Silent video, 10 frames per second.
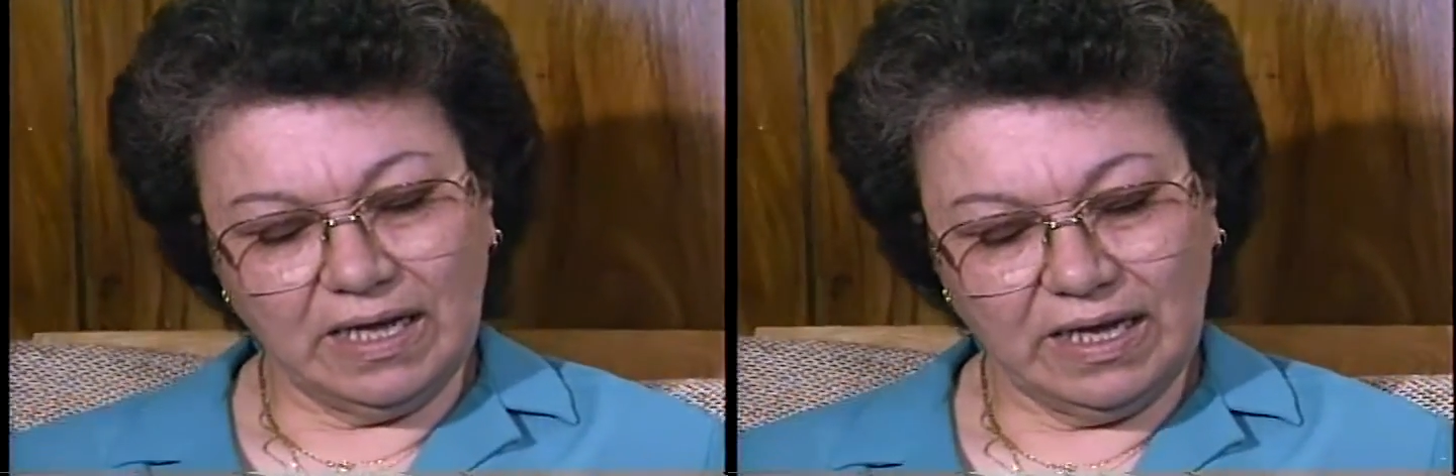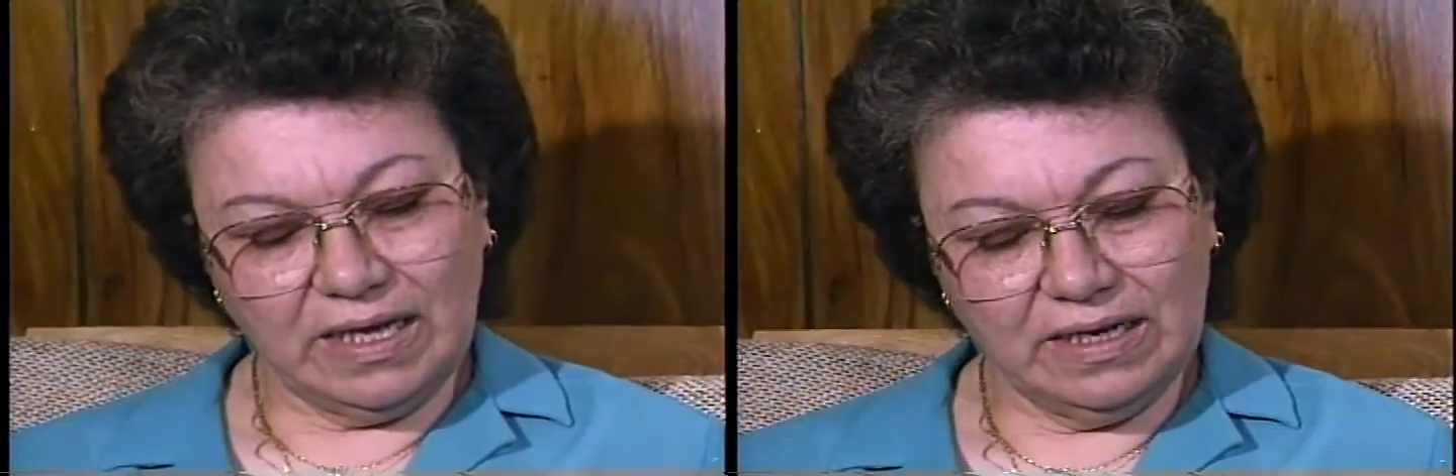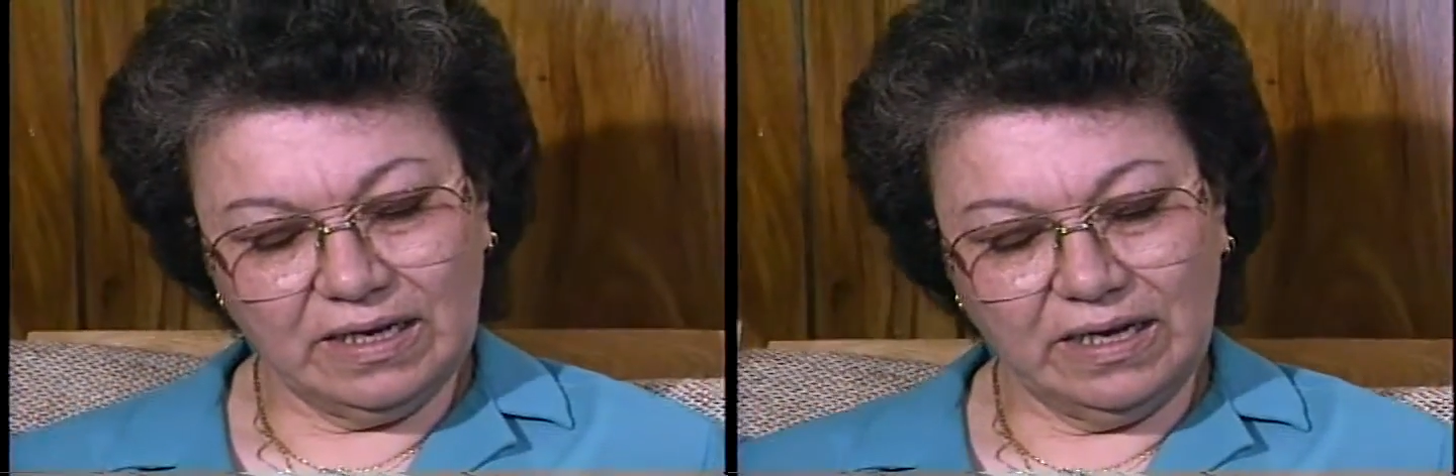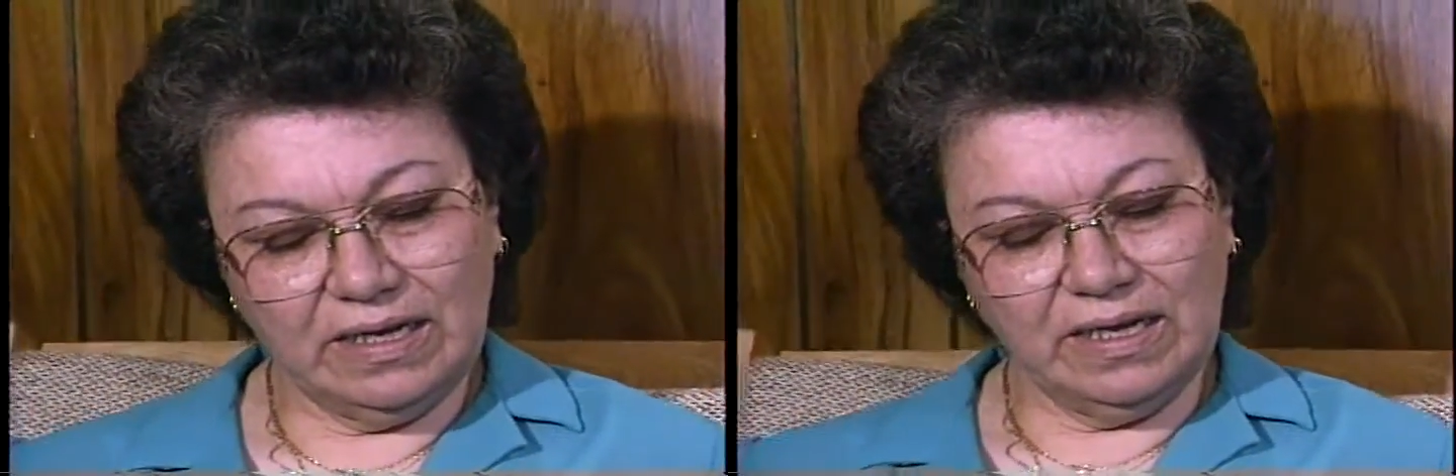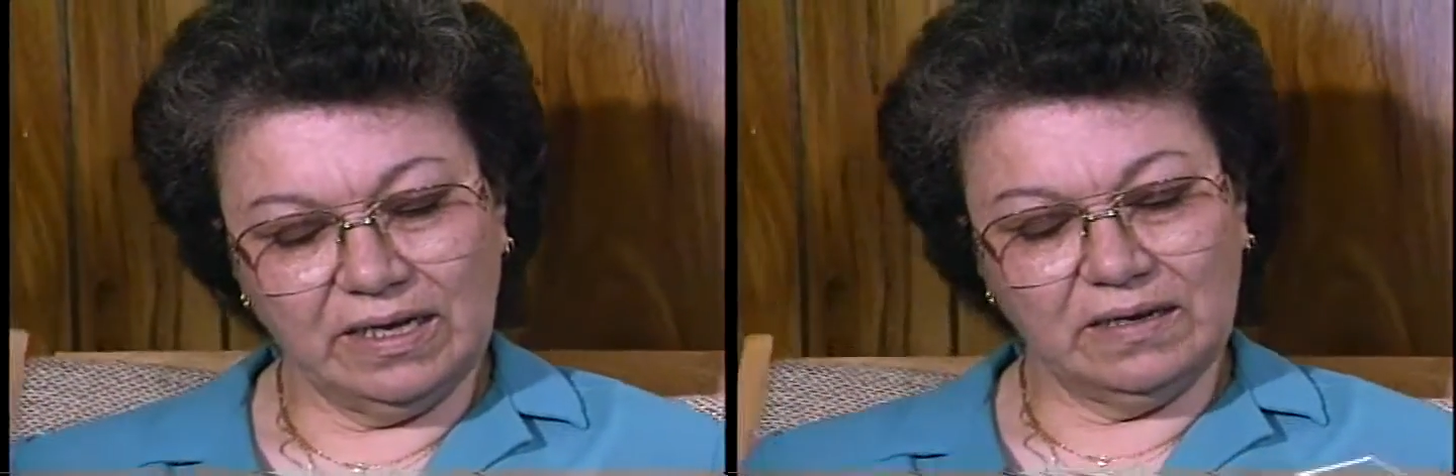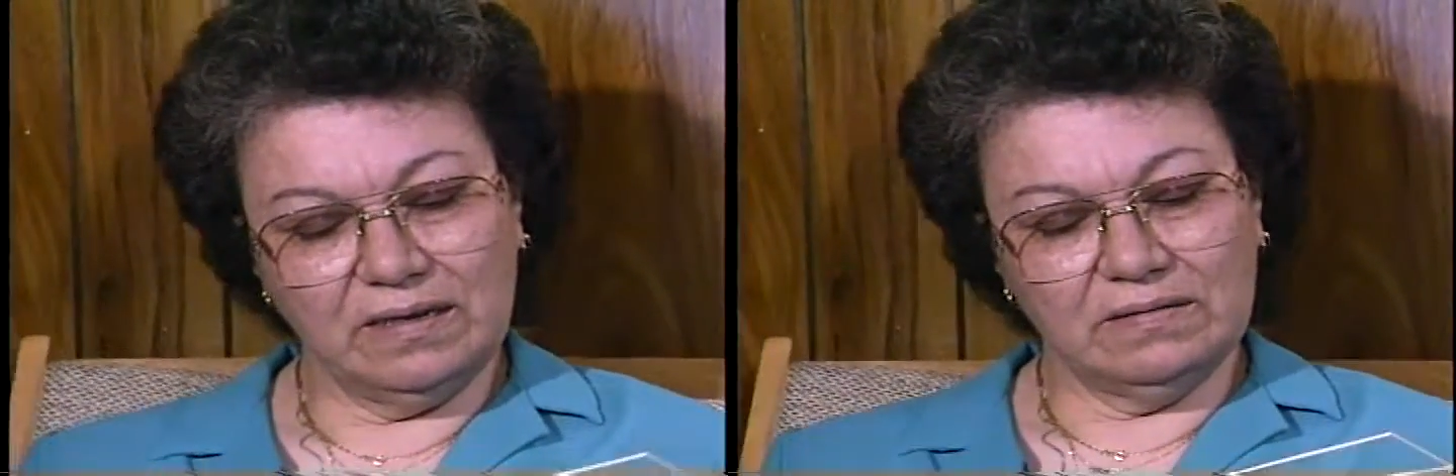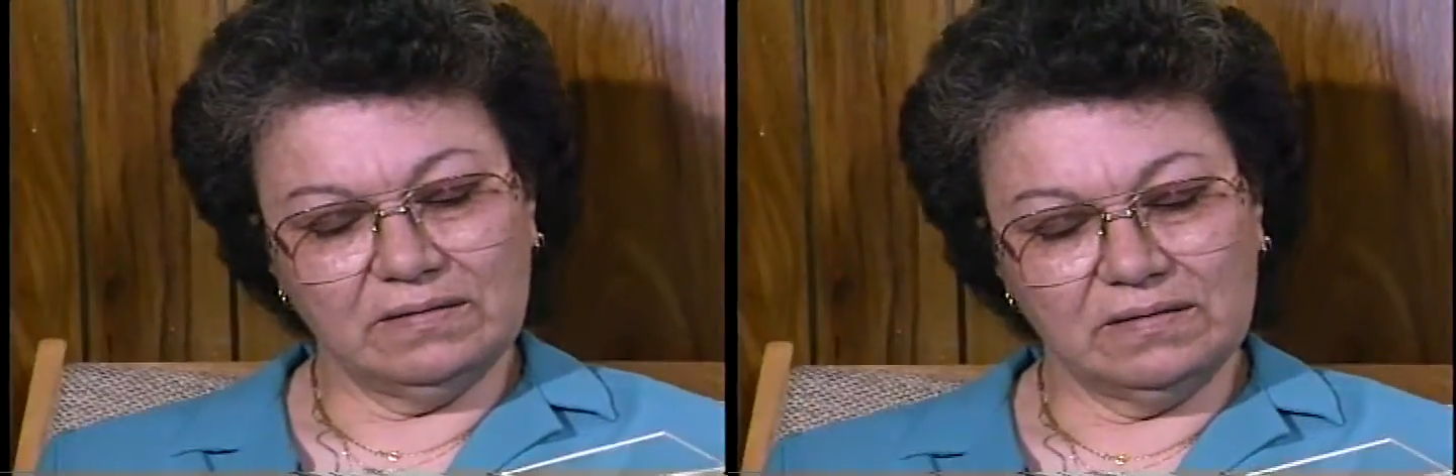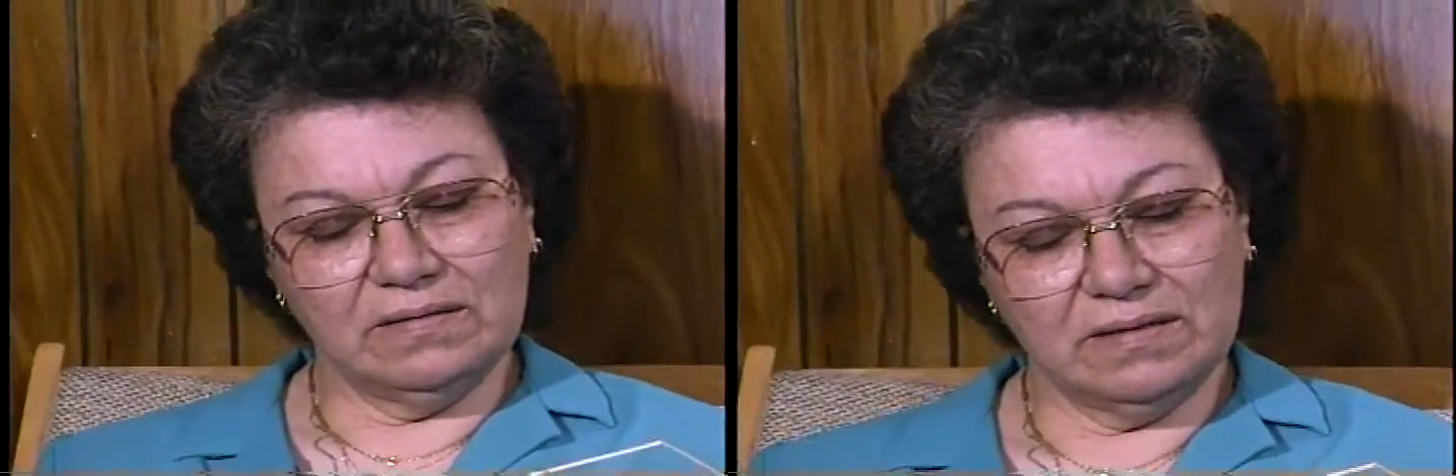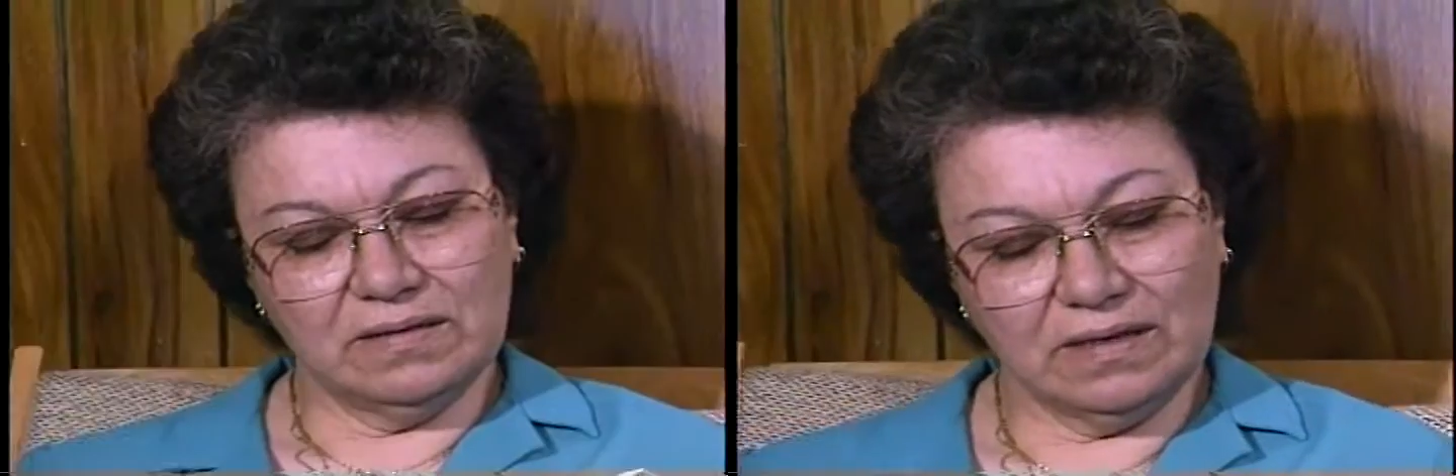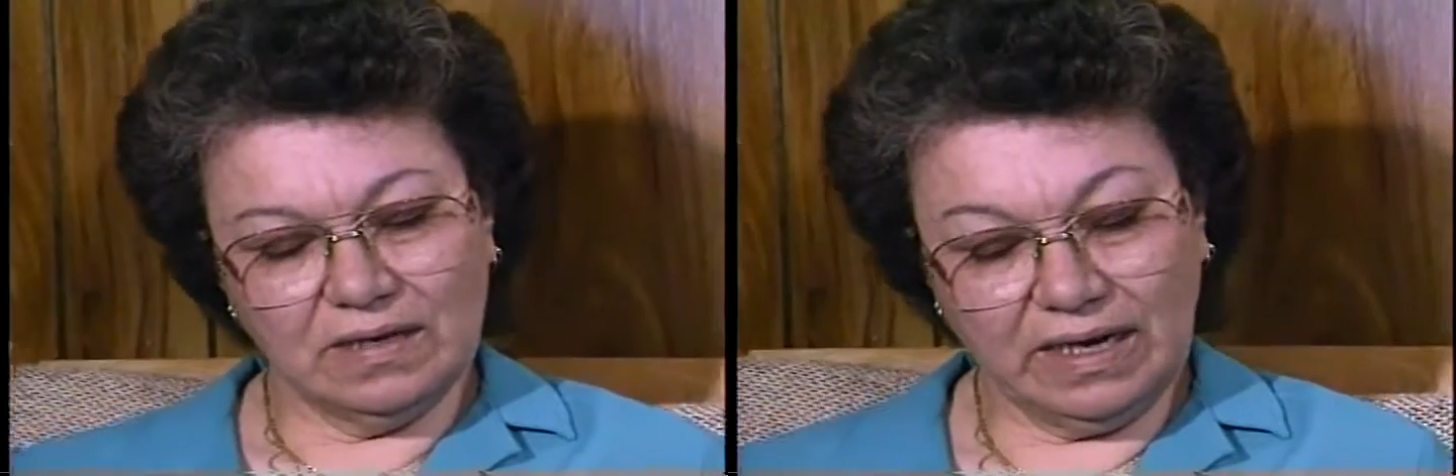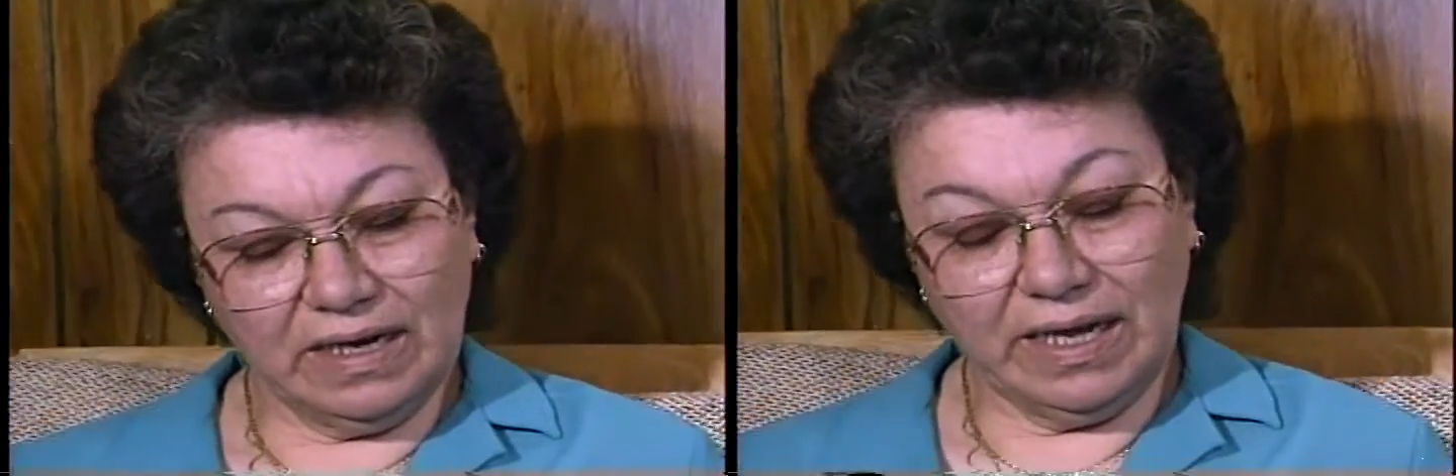and then, like,